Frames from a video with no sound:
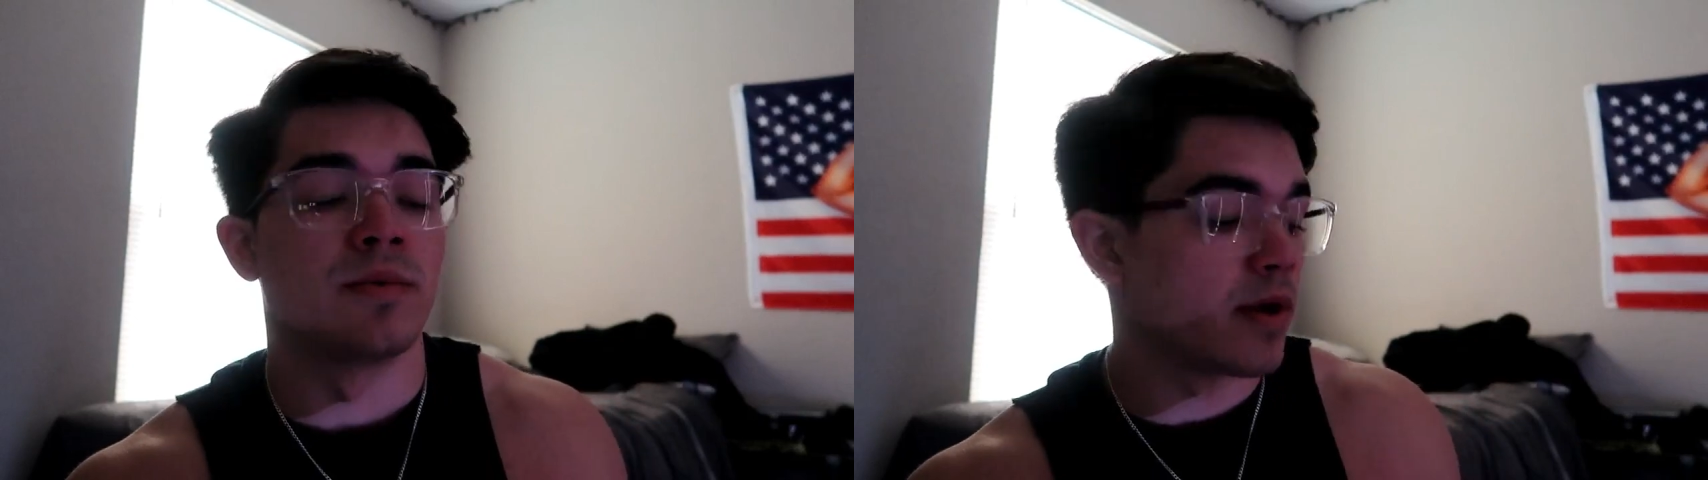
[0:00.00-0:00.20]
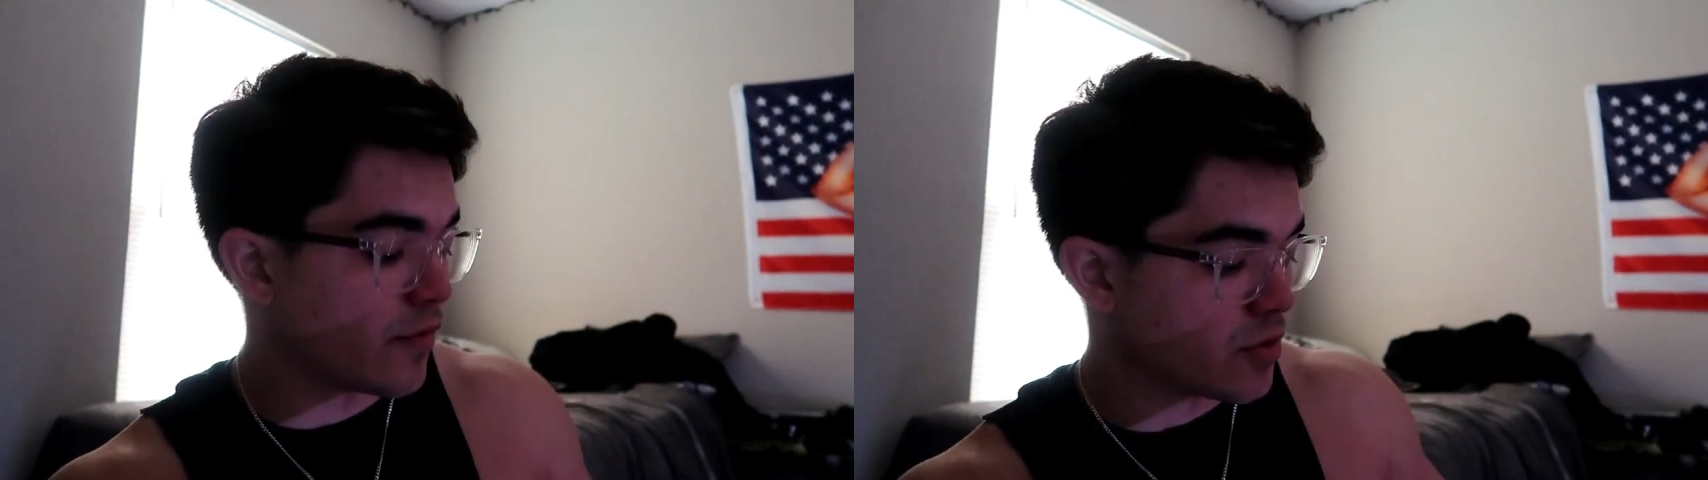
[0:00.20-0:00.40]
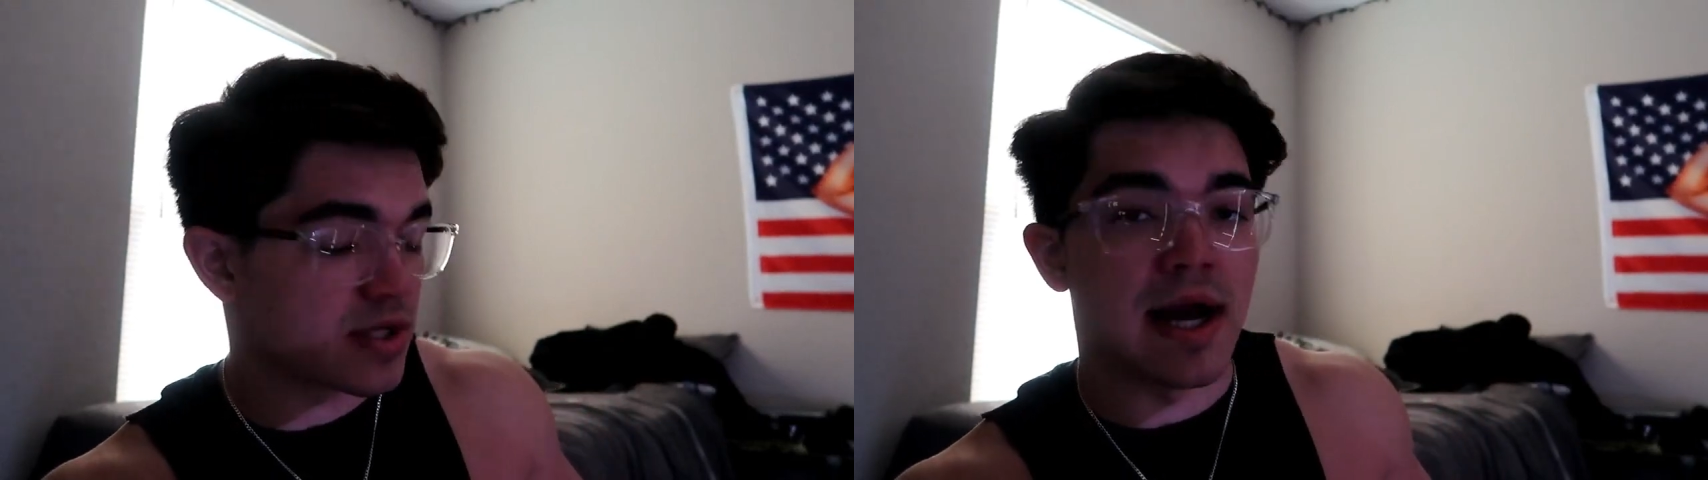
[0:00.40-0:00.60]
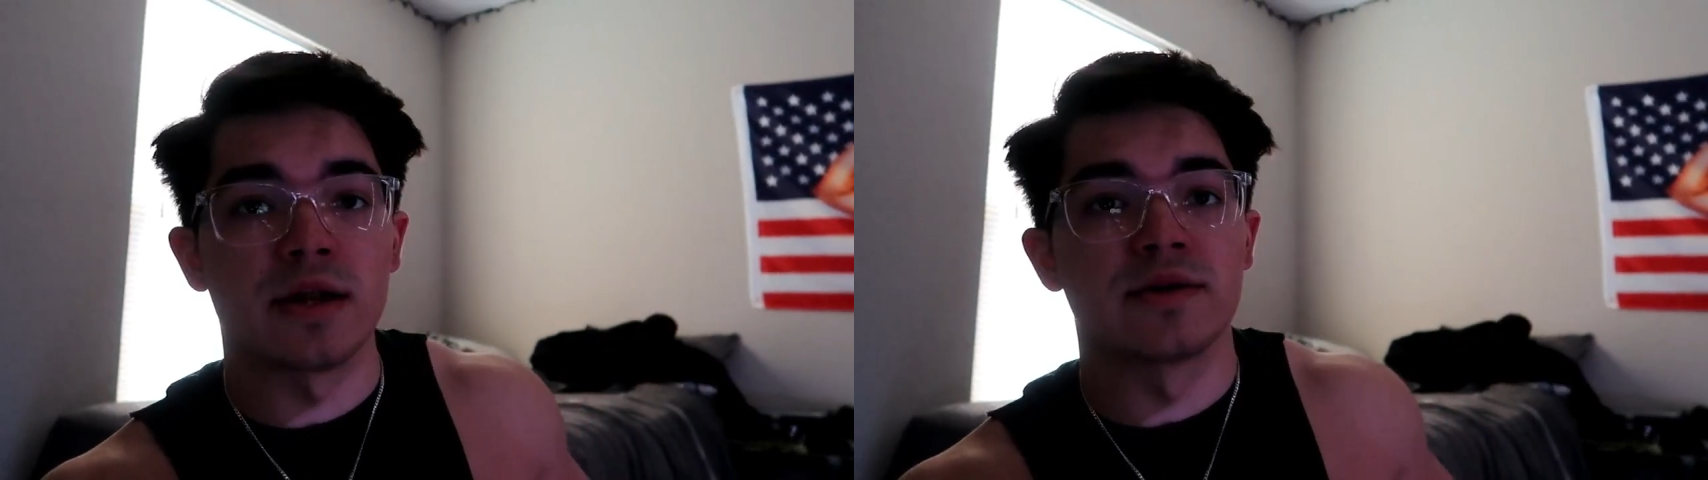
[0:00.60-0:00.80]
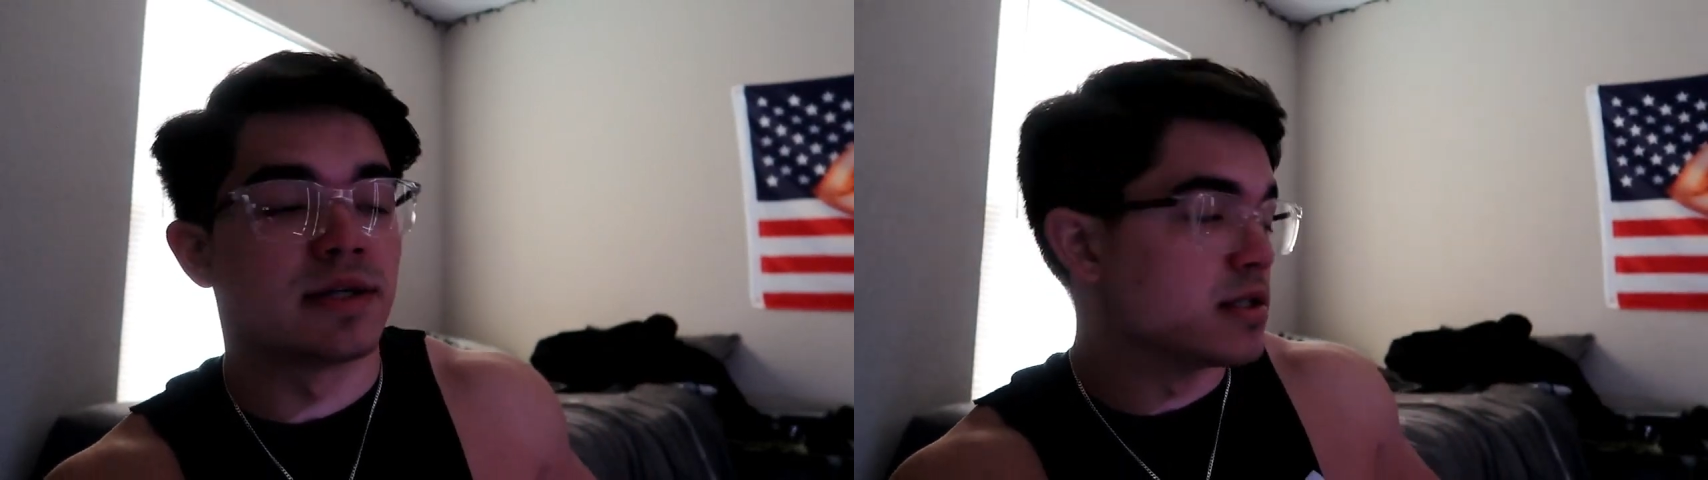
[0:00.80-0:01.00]
whatever those
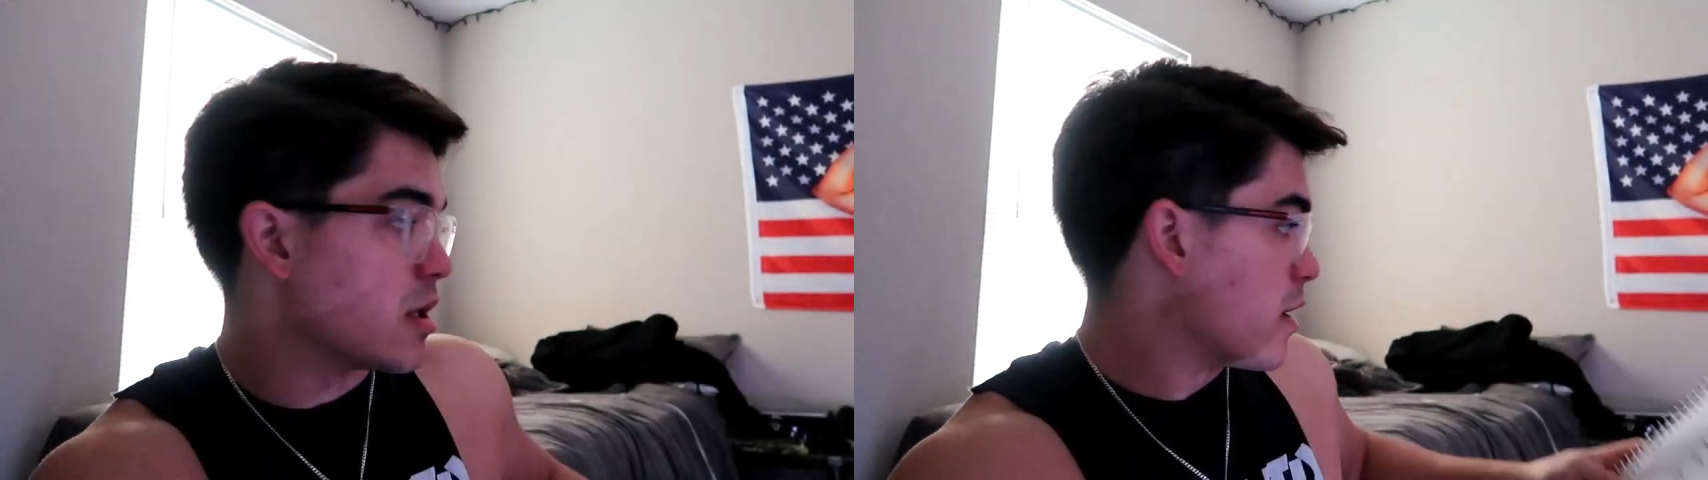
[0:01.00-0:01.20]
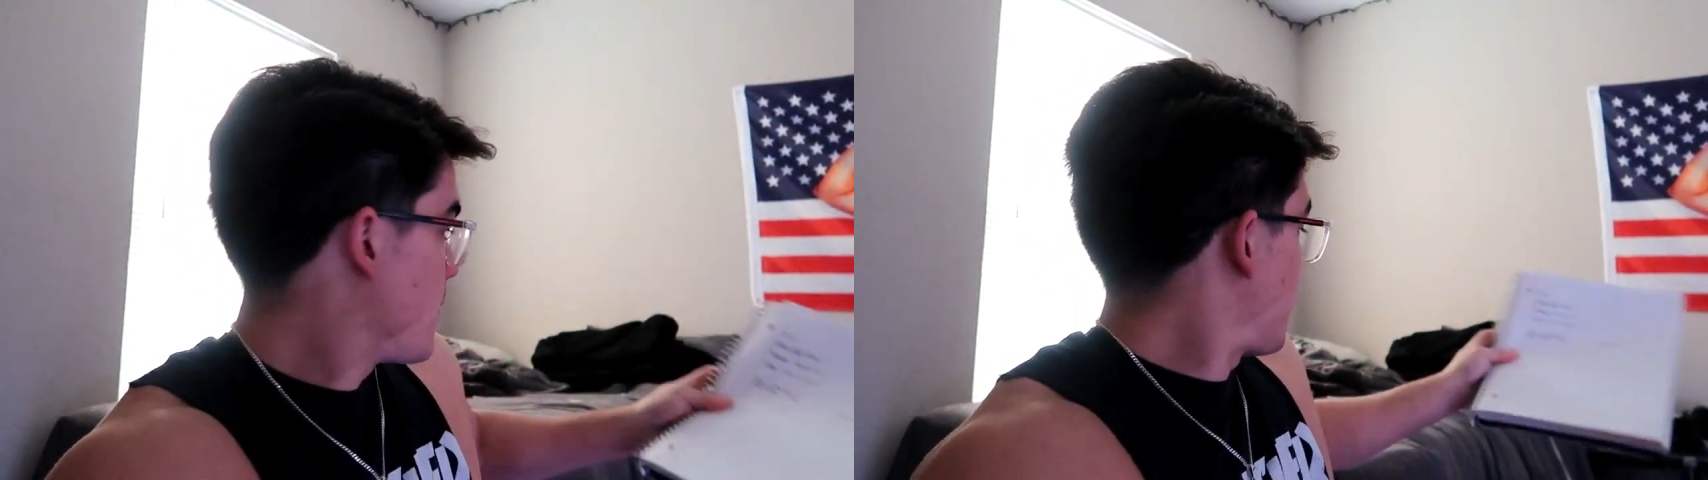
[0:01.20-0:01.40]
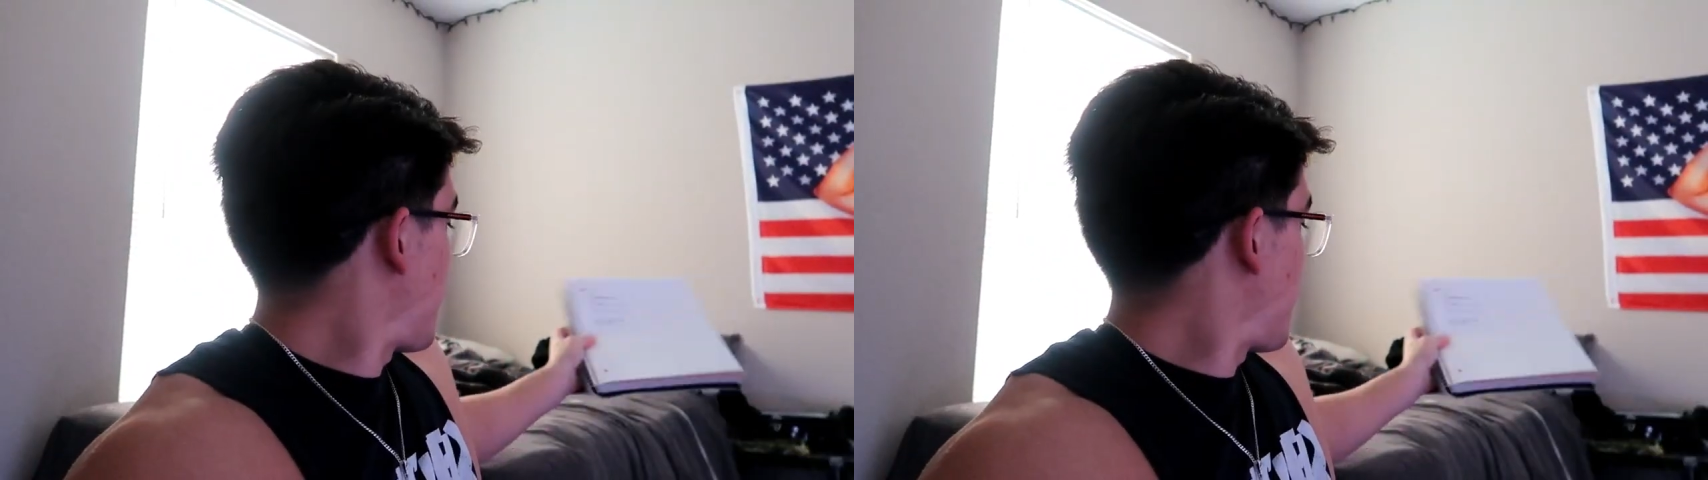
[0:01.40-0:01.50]
calorie things are.